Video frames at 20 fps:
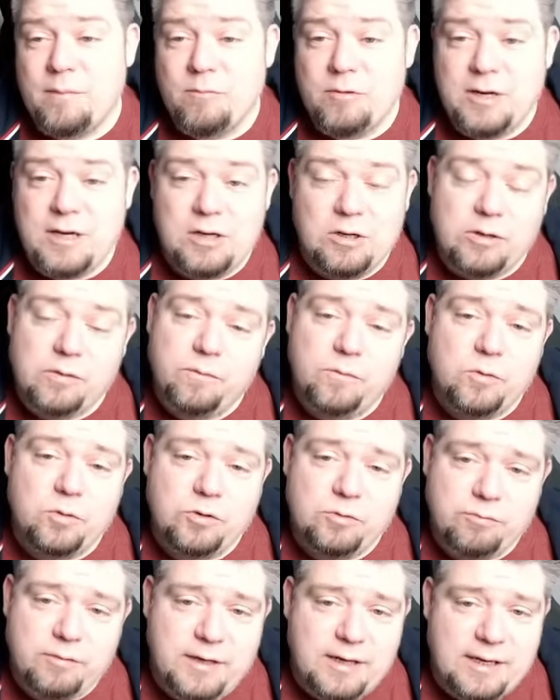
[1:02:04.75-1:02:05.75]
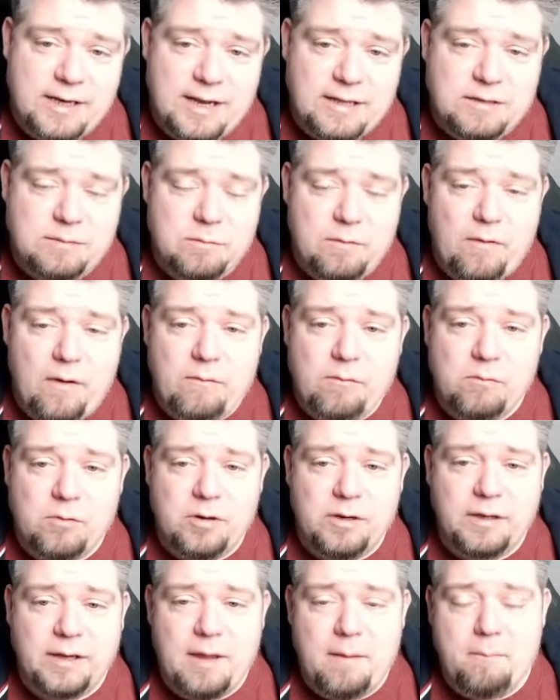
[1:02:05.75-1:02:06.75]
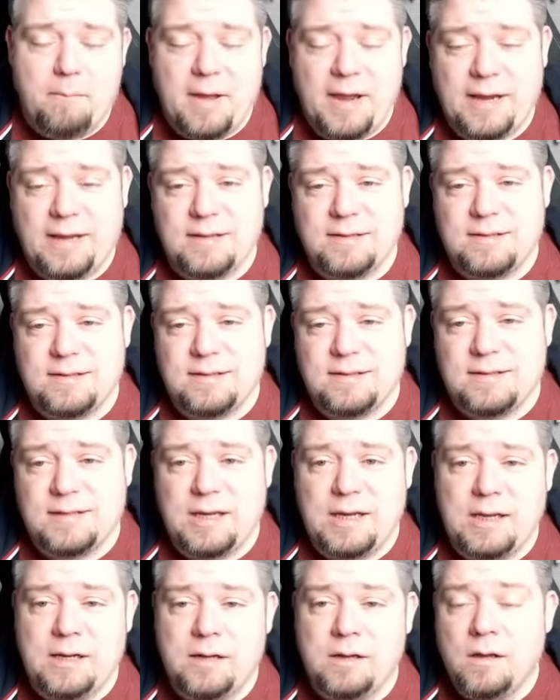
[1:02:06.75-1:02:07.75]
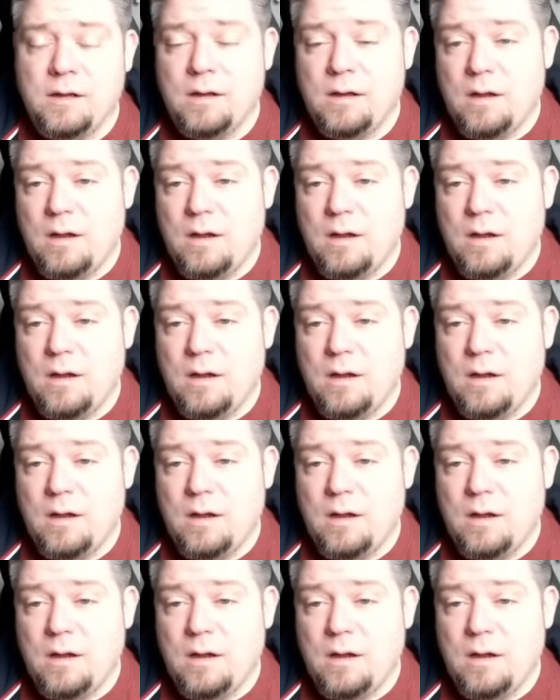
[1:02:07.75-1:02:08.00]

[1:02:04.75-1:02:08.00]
I'm really looking forward to reconnecting with everyone and getting back into the scene.